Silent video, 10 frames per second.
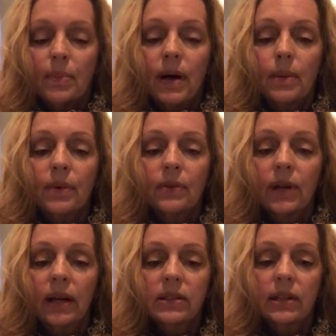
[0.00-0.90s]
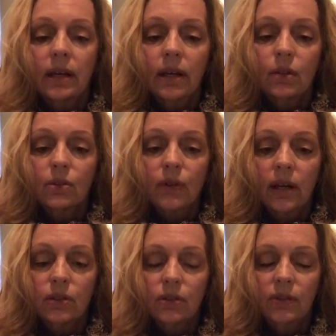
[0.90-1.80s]
Bottom of your exhale,
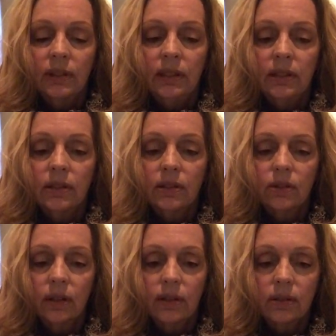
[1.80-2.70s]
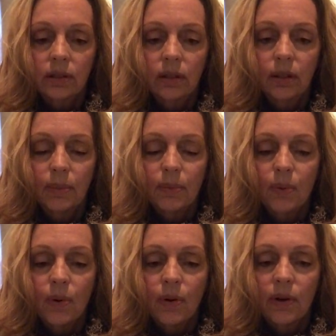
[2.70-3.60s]
try to release just a little bit
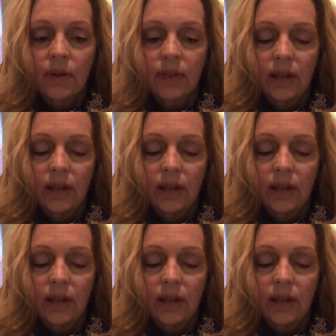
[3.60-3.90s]
more of